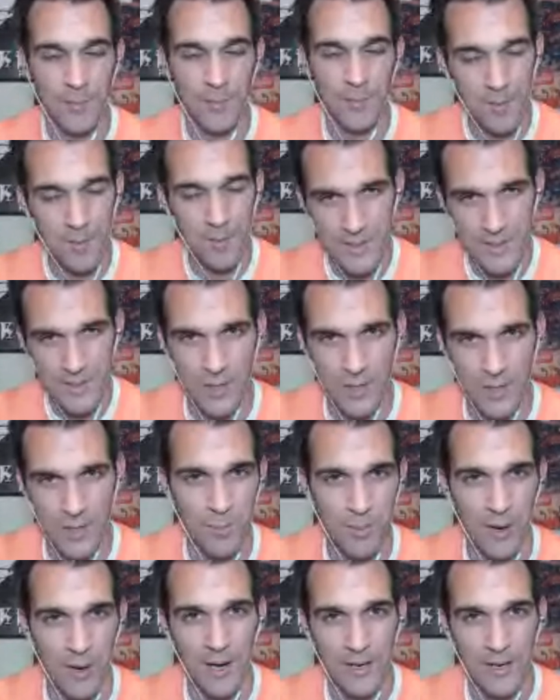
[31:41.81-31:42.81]
Maybe it's because I do
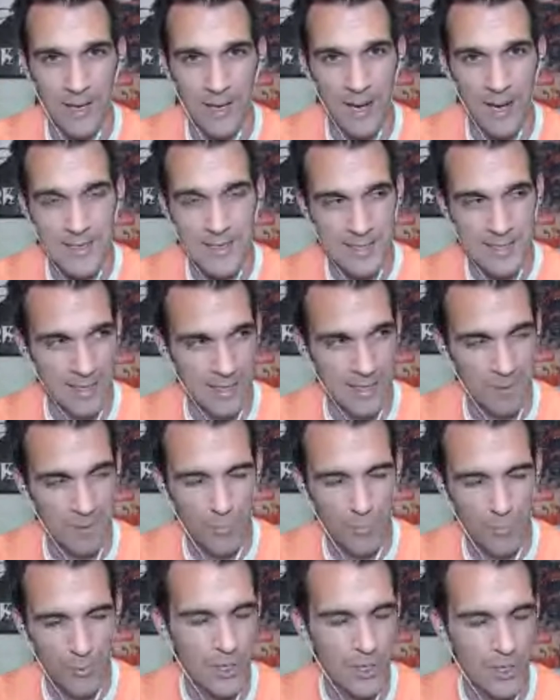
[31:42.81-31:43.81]
the podcast. Like, I'm
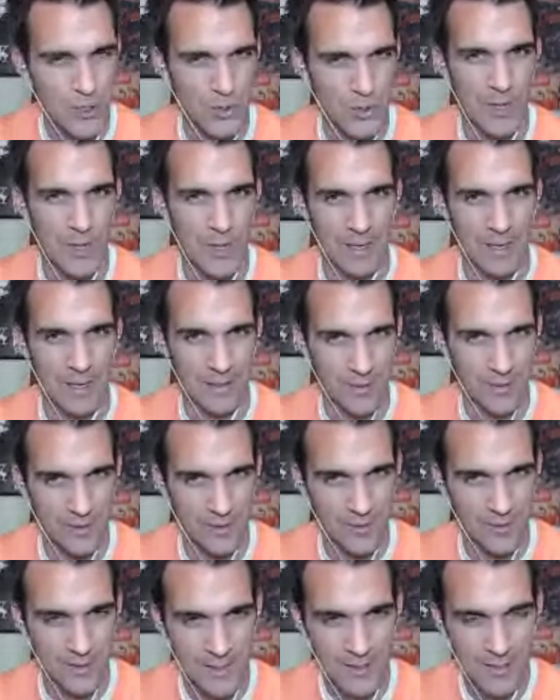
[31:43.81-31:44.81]
pretty sure that
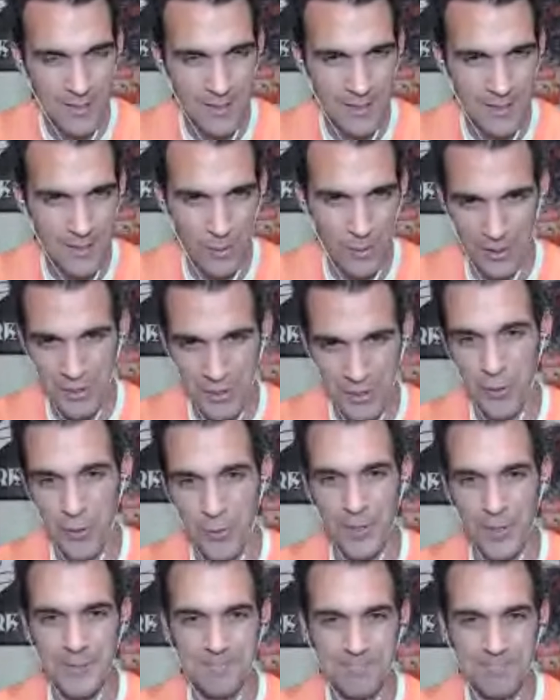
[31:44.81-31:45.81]
deal went
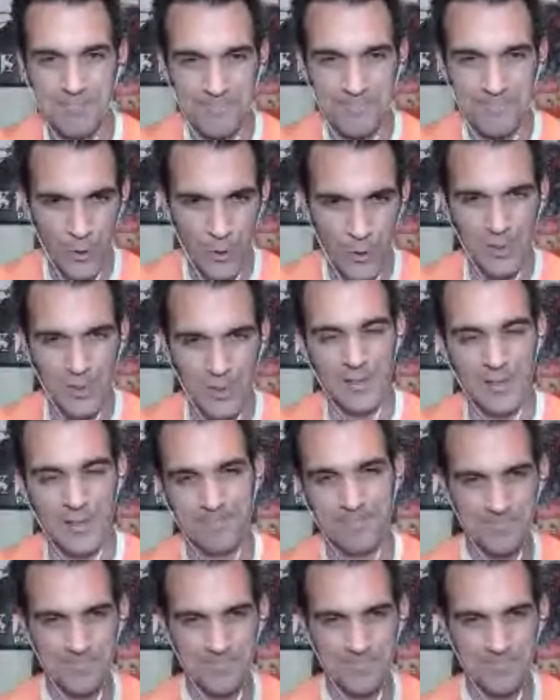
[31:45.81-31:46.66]
nowhere. What do you think?